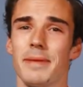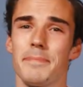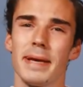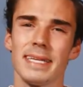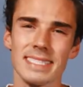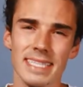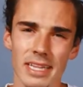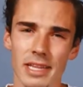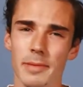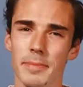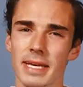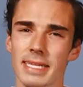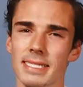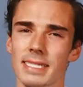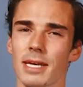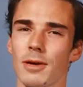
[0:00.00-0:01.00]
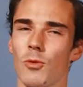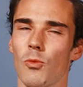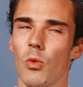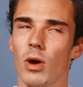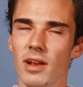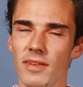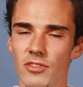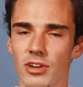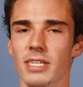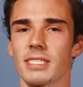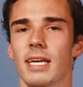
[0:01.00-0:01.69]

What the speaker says: it basically means that one of your